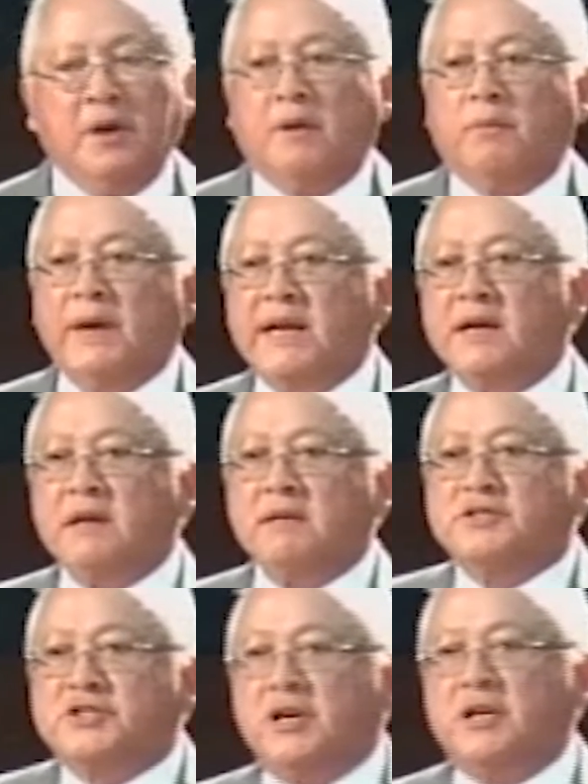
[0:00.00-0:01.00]
When a
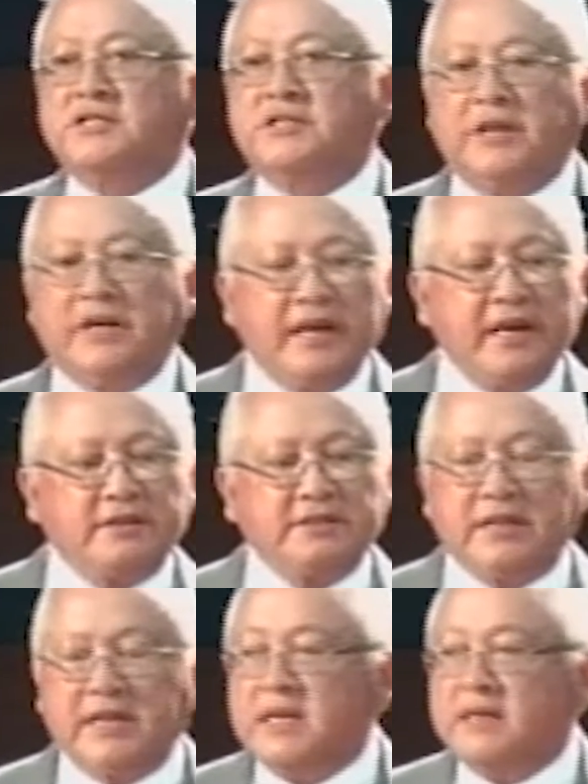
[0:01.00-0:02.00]
judge hears a
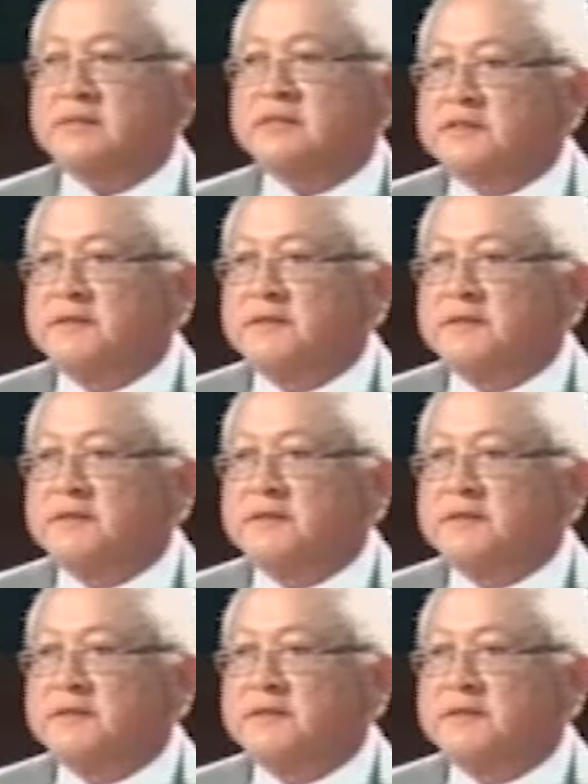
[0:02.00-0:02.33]
case,